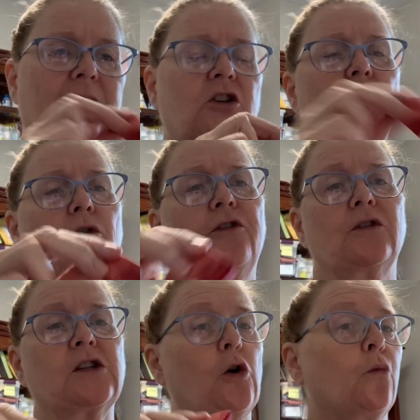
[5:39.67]
sure
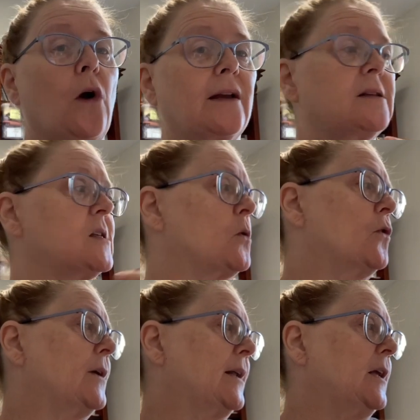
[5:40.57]
there's no runs
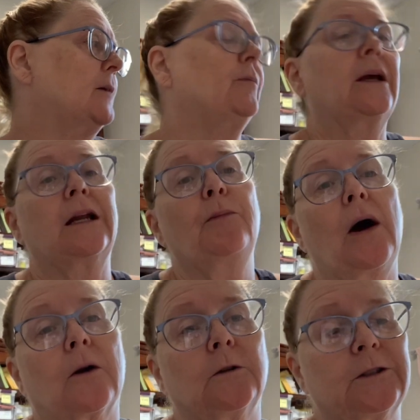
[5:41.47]
or any
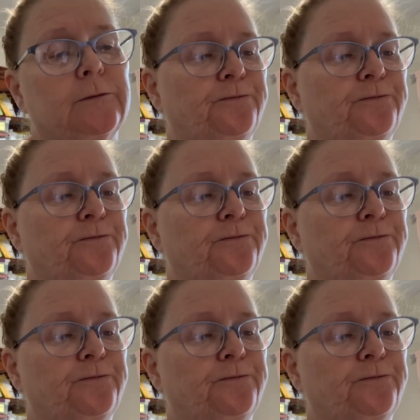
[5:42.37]
puddles.